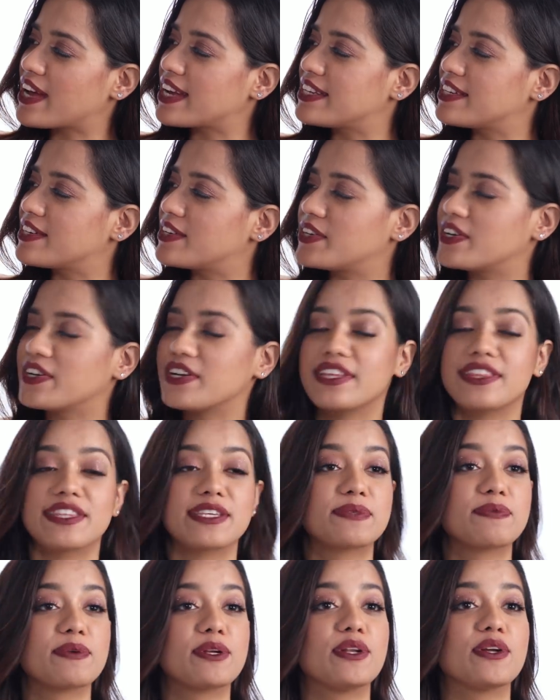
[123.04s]
right here.
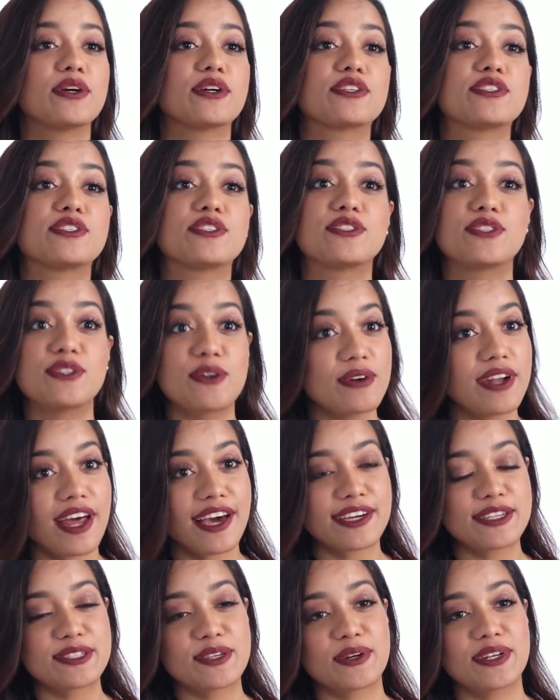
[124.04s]
This would look so
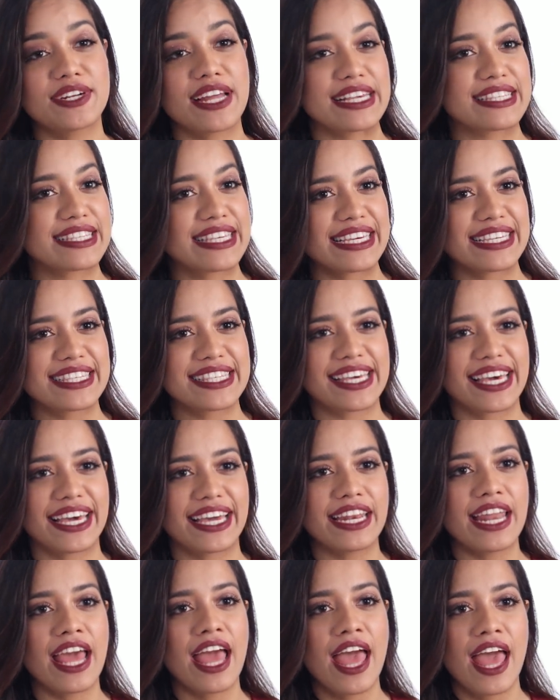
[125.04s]
nice on dusky skin,